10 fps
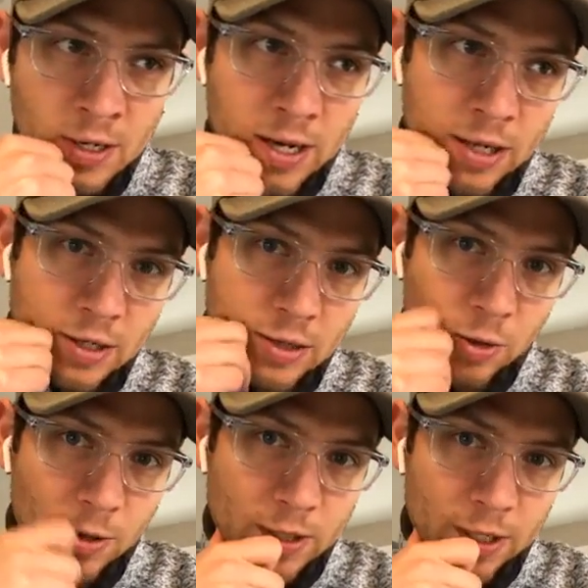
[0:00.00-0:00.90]
and the
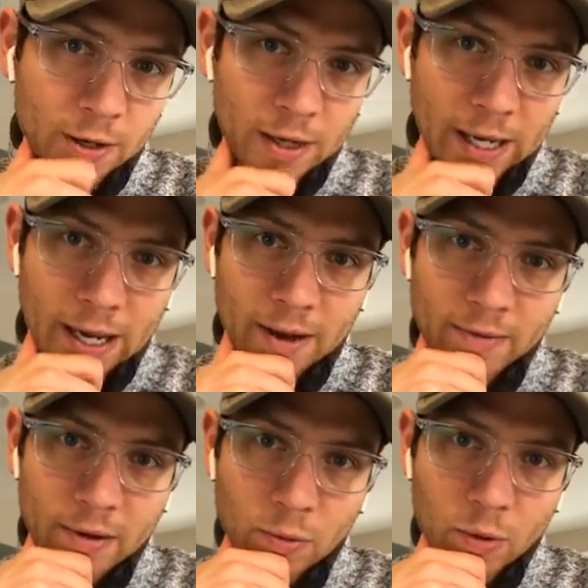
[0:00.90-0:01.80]
stories that you're going to
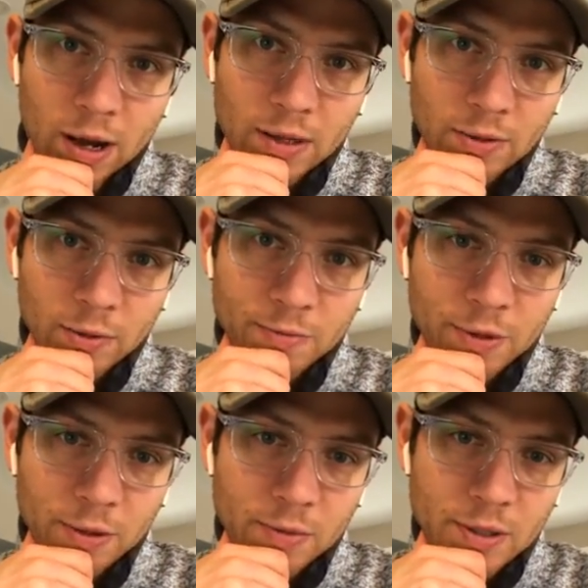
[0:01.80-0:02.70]
have and why this group's
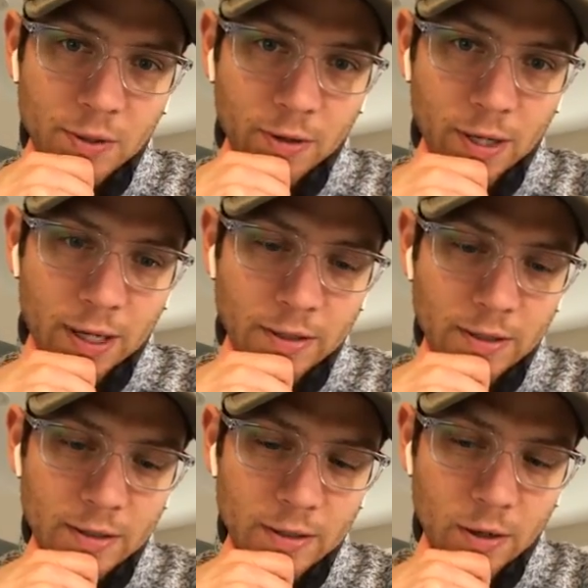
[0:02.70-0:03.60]
going to be so
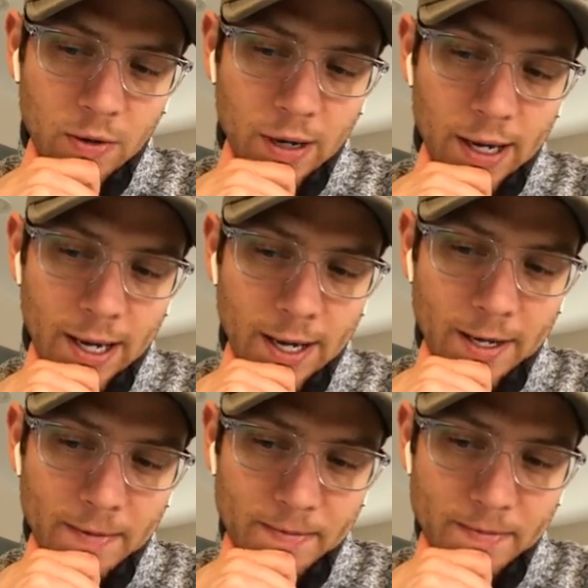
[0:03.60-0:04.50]
connected. So,
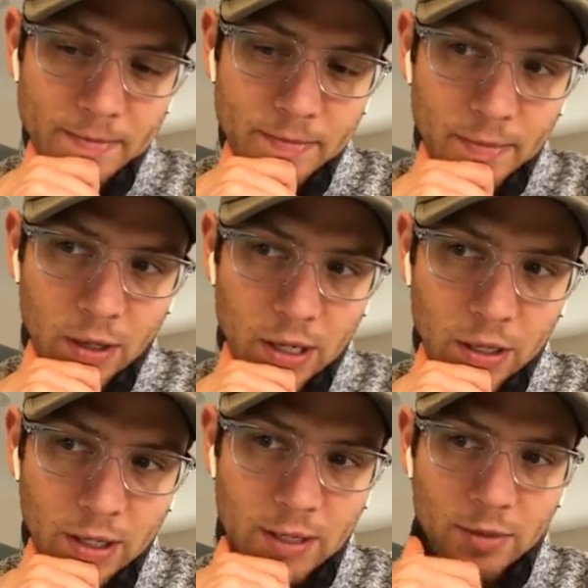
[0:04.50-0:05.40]
I
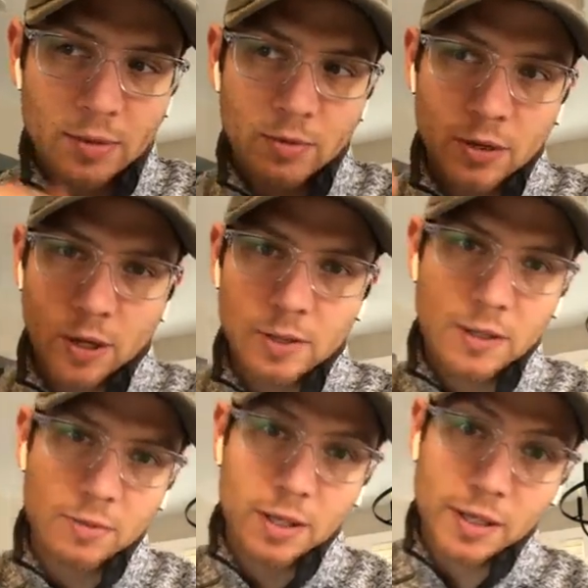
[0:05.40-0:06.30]
look at some of these results and
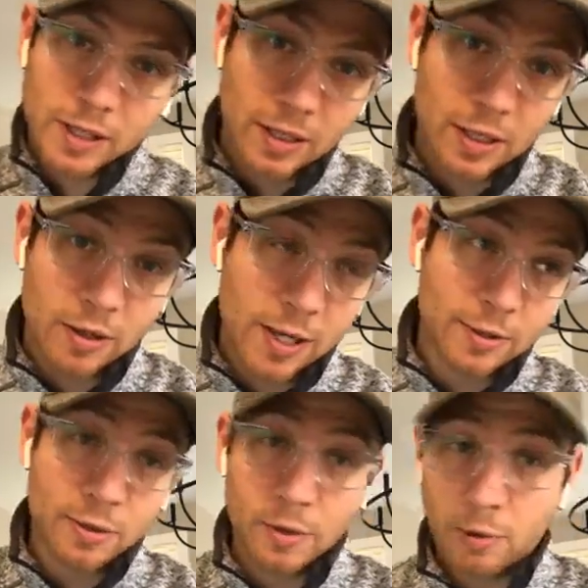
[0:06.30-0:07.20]
some of the things that you guys are
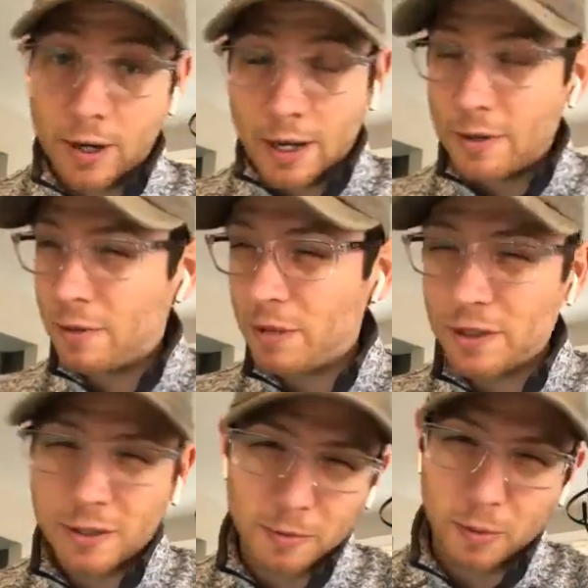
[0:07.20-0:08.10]
doing right now. You should be
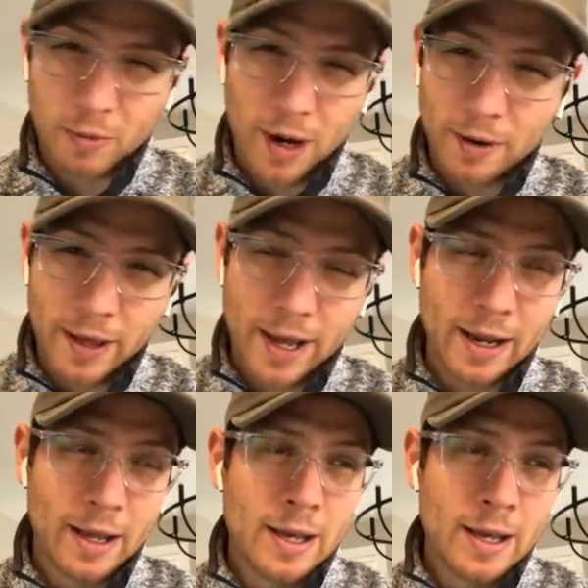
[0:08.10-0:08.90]
super proud of that.